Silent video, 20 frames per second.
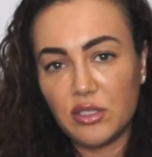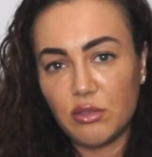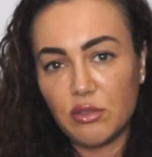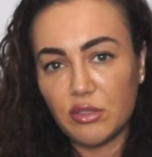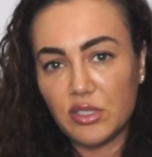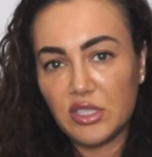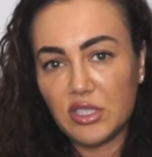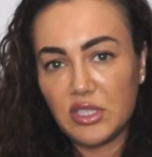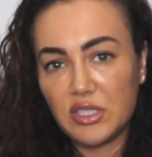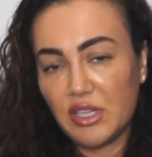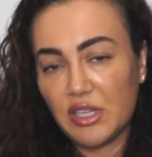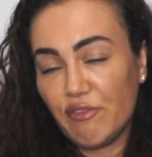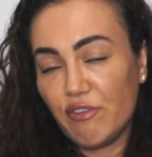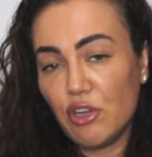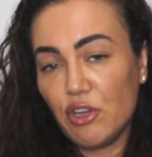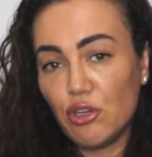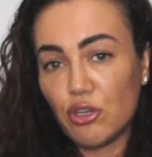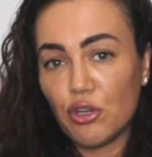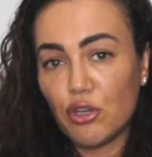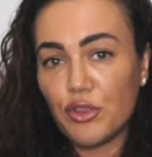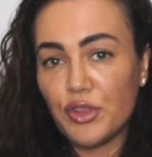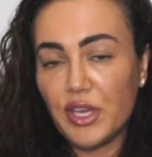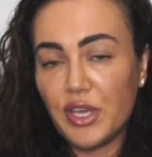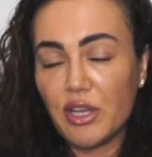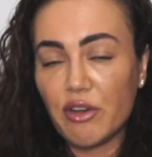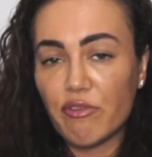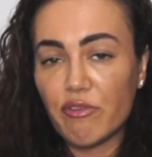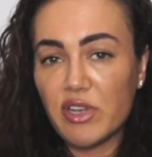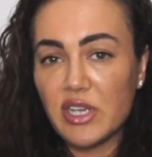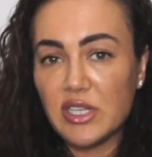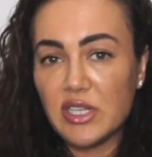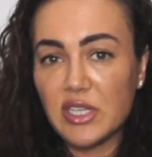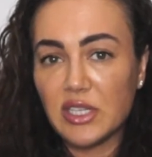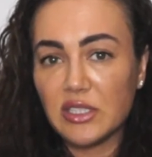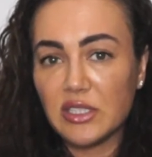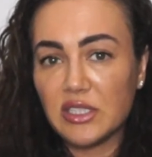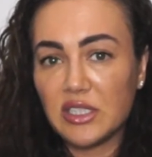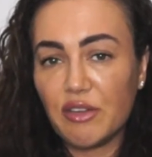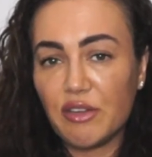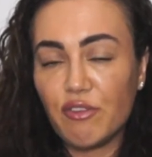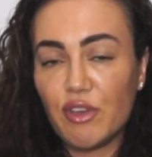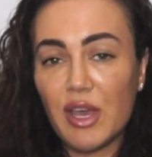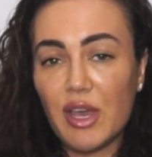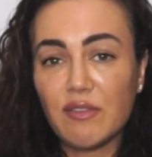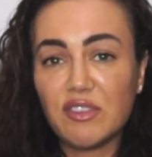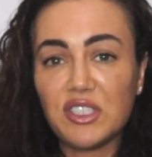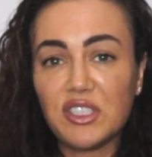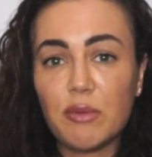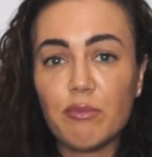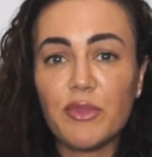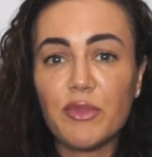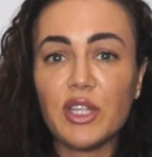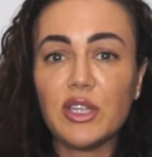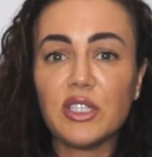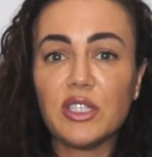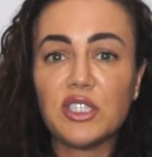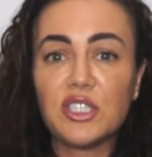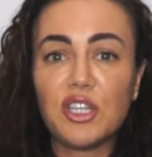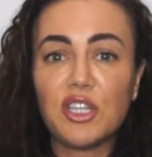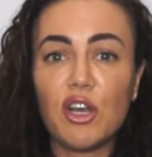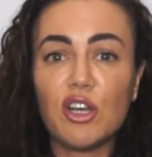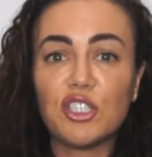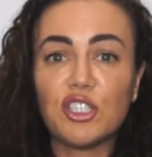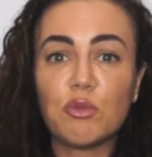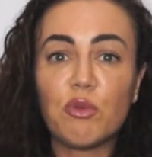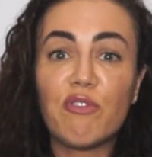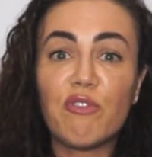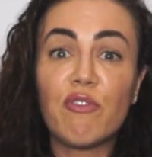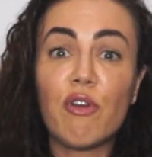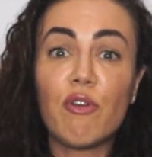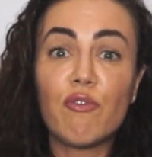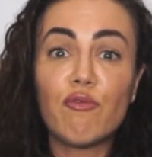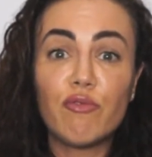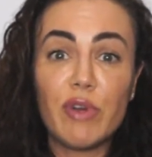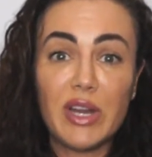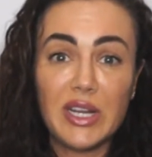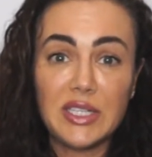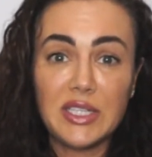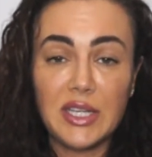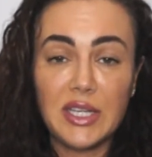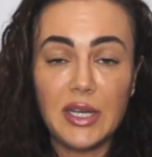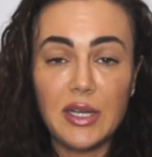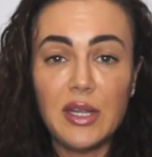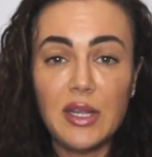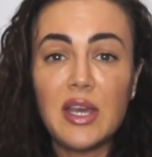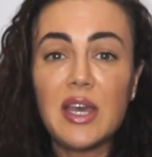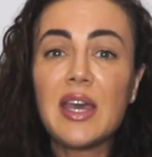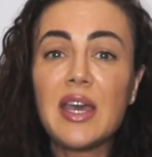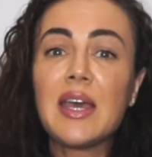if you look on the ingredients, if you have something that starts with retin,